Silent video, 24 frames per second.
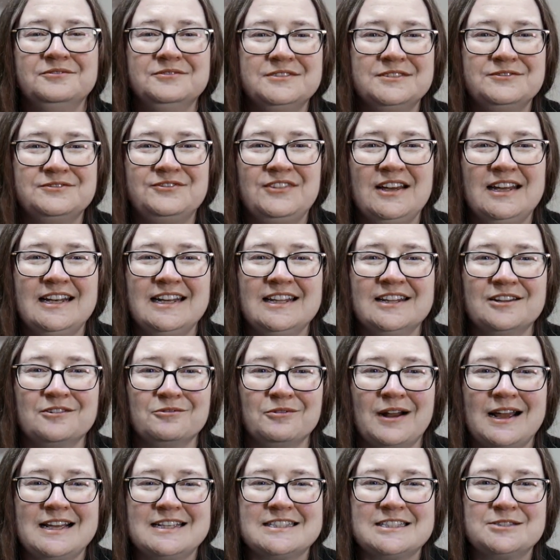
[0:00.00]
fit in the
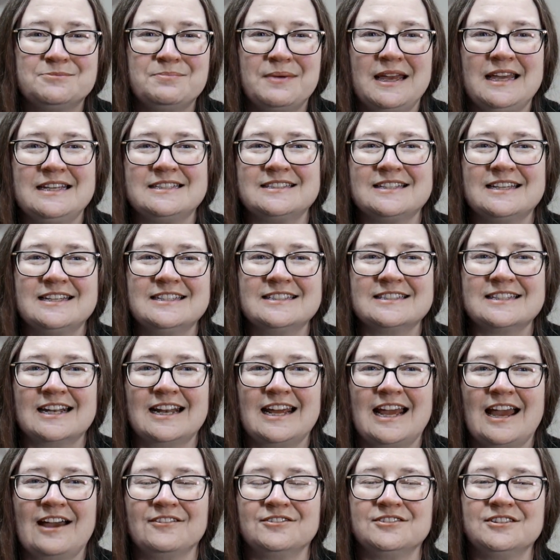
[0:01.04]
right spaces, and
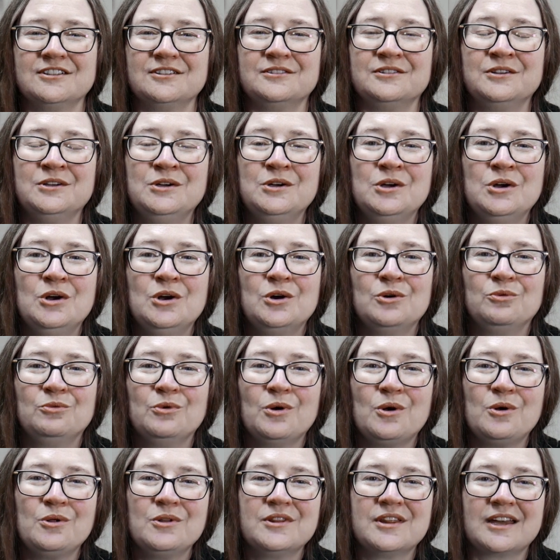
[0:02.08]
I have to
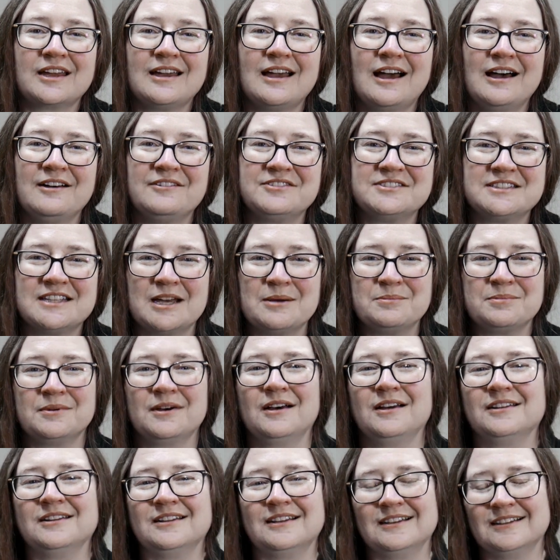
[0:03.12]
roll the cuffs up
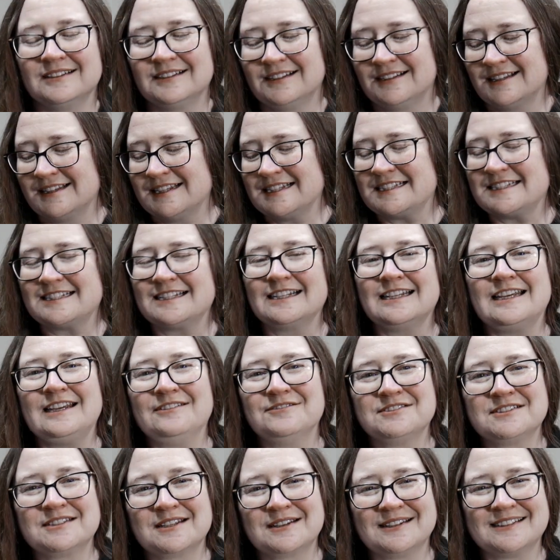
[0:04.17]
on the
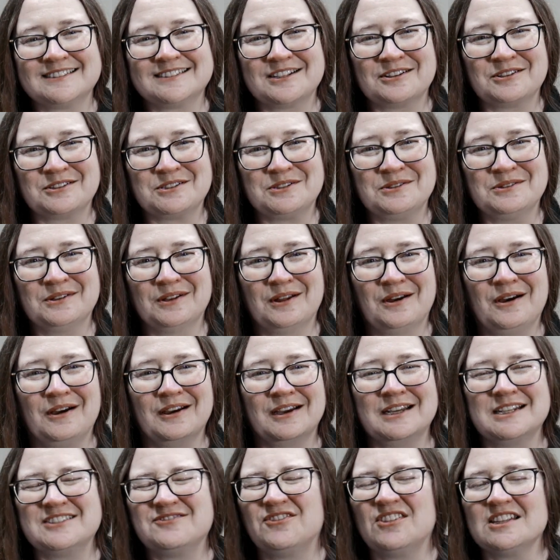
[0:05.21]
sleeves because they're too
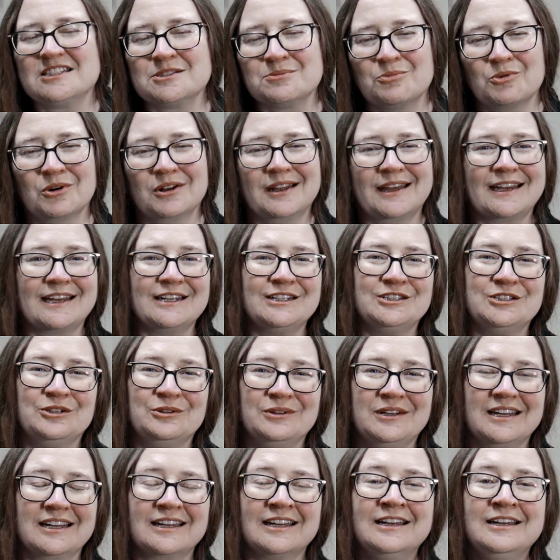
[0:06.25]
long. It fits more like a
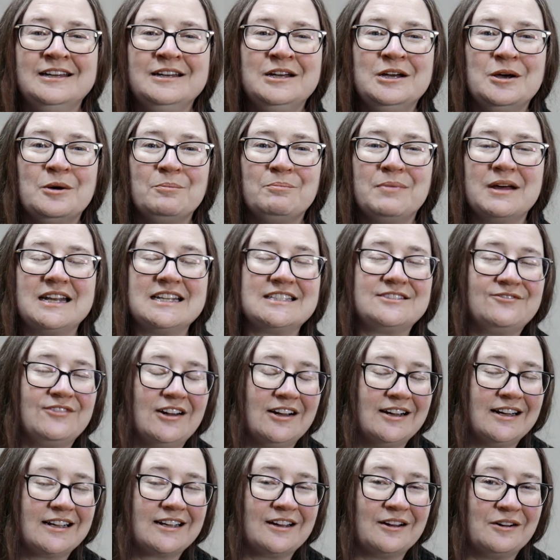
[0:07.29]
tunic. But it's
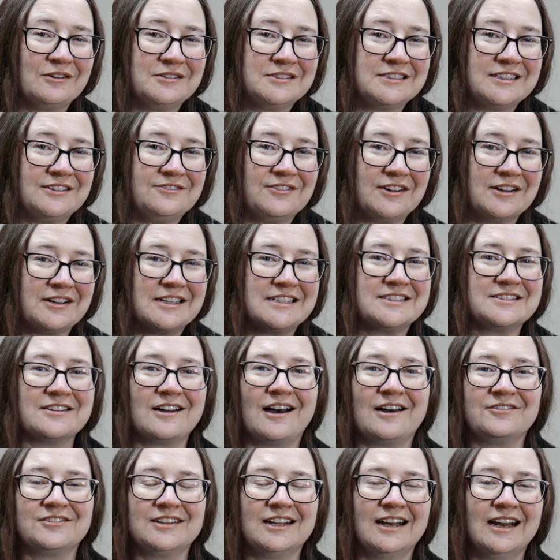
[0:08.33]
very cozy, very
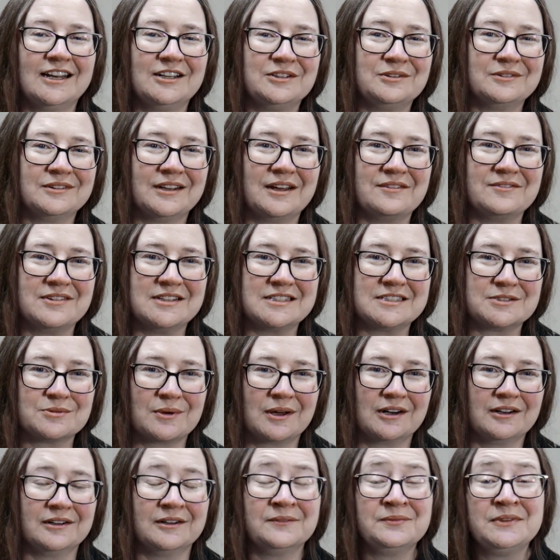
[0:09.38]
soft, and I do love this
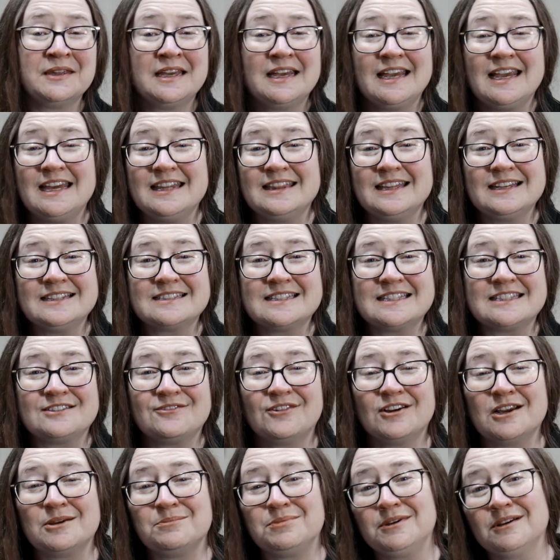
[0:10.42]
sweater. He thinks it's
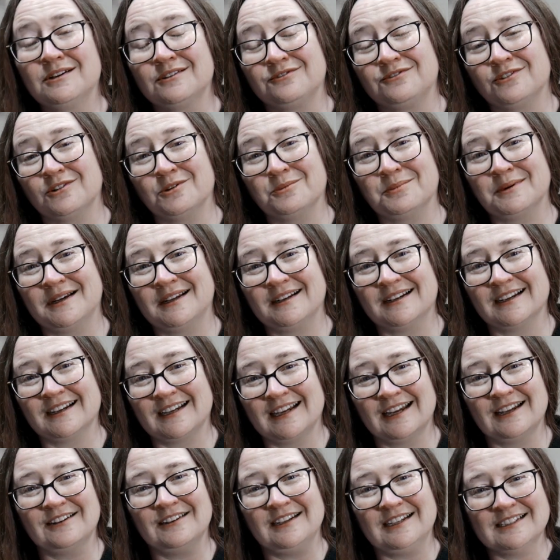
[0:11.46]
very beautiful, but
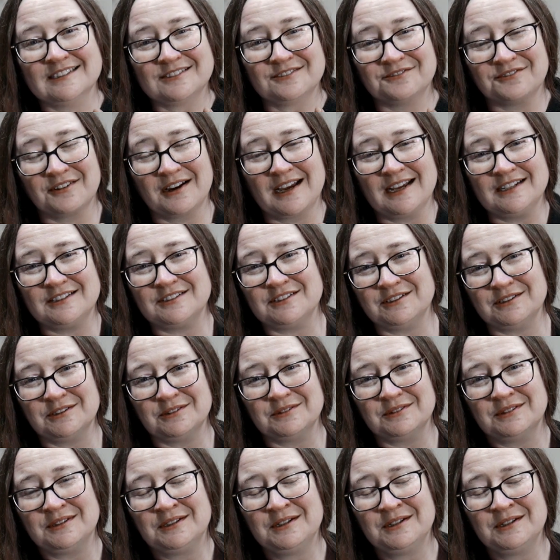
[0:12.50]
again, he's afraid to